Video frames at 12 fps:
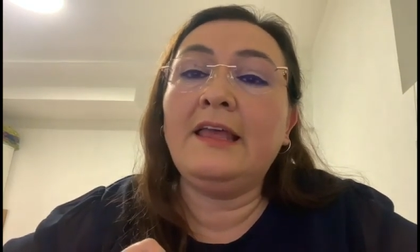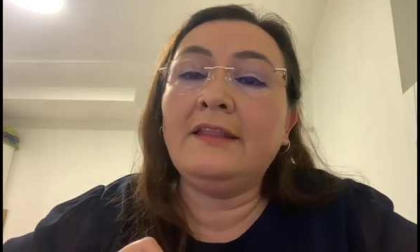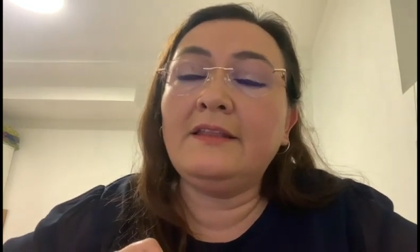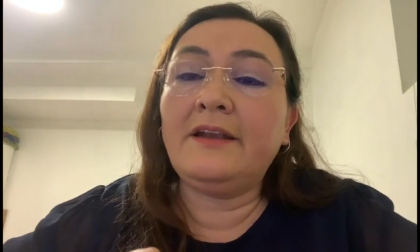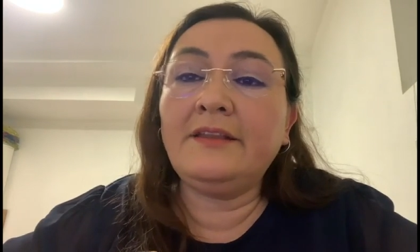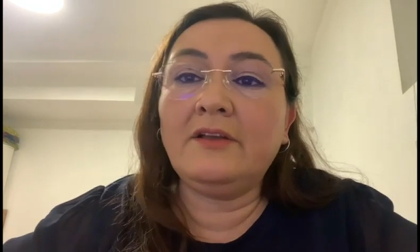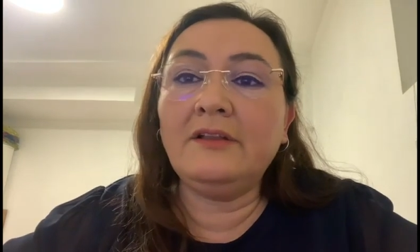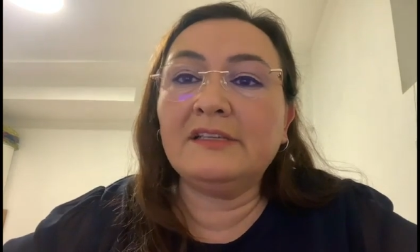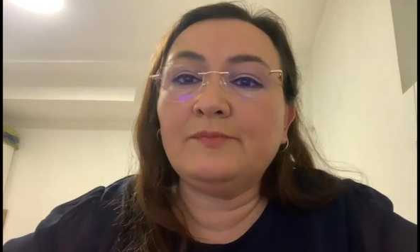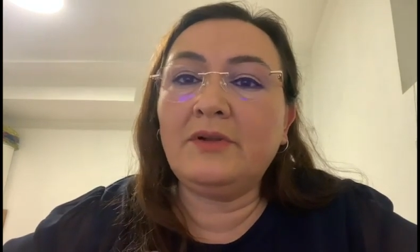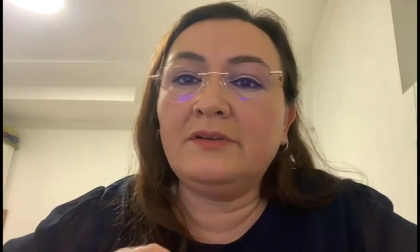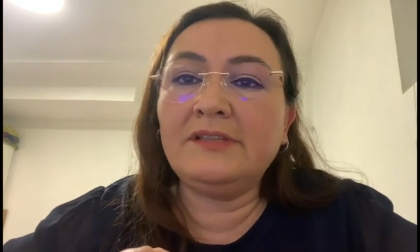The article
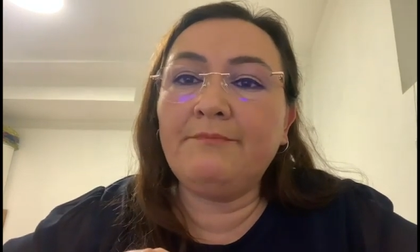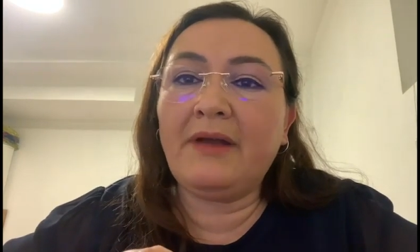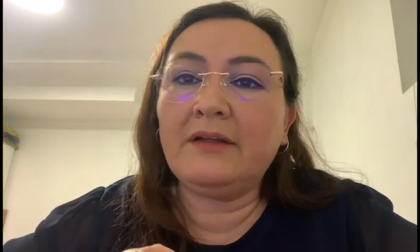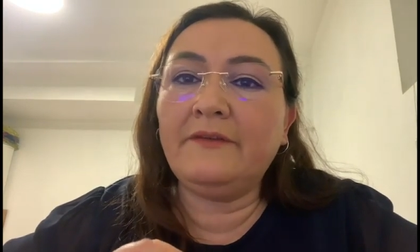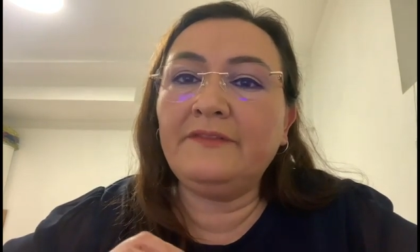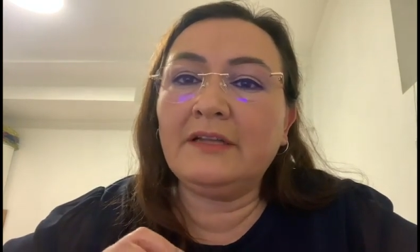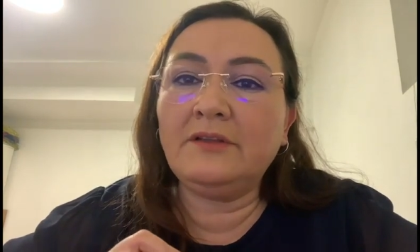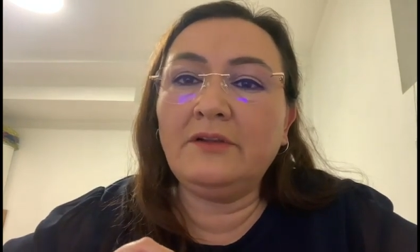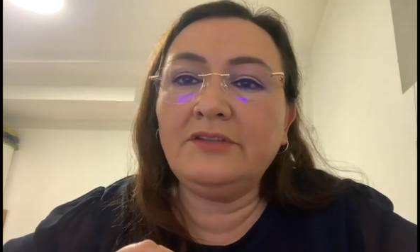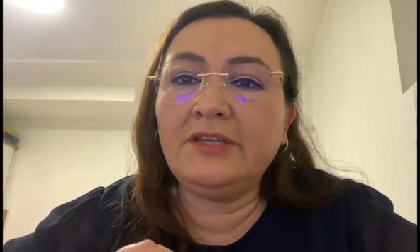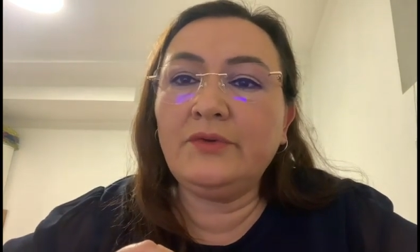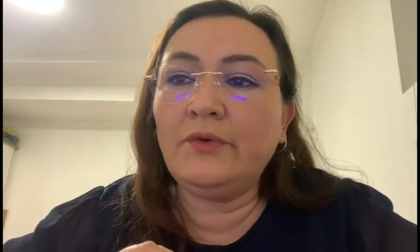explores the impact of
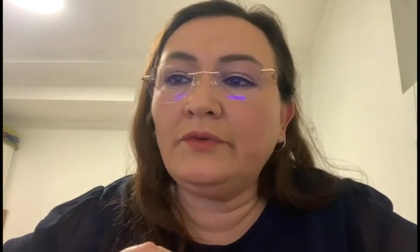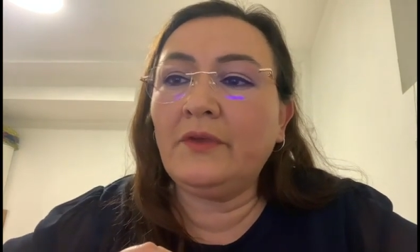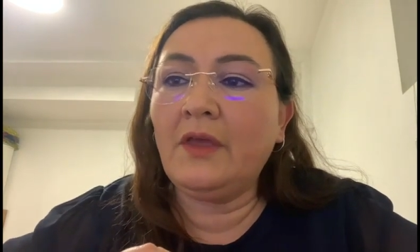technology use